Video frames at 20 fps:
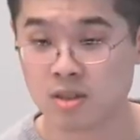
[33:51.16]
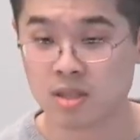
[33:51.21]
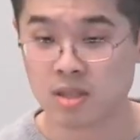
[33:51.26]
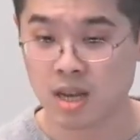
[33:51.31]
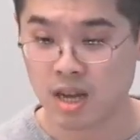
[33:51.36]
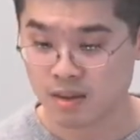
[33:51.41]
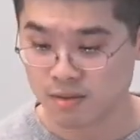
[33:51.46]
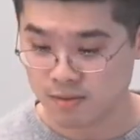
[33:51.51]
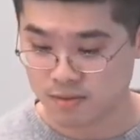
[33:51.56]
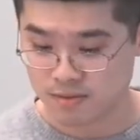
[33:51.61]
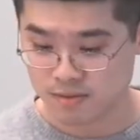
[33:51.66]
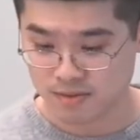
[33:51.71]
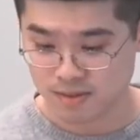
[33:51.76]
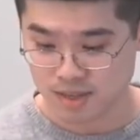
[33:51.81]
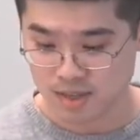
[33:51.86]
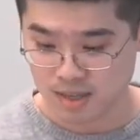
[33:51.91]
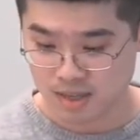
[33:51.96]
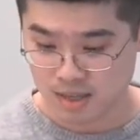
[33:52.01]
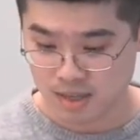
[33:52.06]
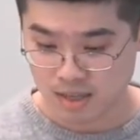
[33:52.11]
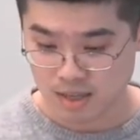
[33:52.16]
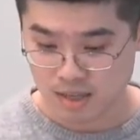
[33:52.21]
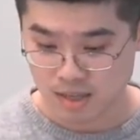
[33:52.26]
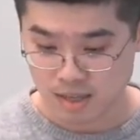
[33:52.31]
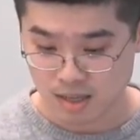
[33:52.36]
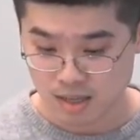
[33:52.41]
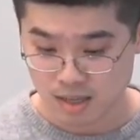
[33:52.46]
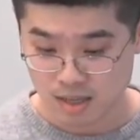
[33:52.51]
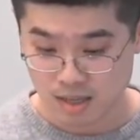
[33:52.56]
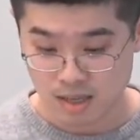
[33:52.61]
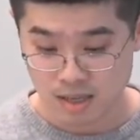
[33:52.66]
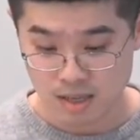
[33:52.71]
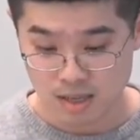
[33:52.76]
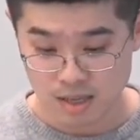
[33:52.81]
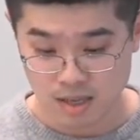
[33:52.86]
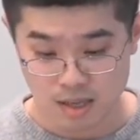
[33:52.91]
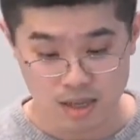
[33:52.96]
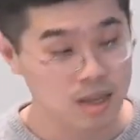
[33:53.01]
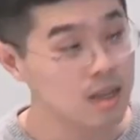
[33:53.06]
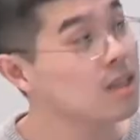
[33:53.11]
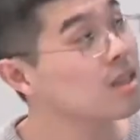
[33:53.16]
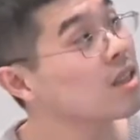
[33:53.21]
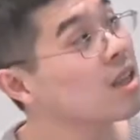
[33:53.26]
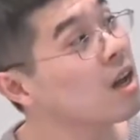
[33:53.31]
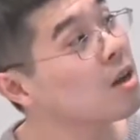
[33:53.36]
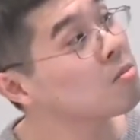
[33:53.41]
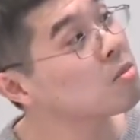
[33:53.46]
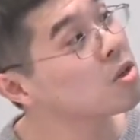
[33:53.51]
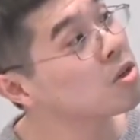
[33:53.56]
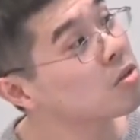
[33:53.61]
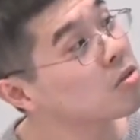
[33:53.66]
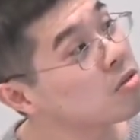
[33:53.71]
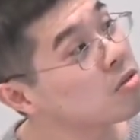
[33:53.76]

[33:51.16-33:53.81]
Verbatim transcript: half. Now I'm going to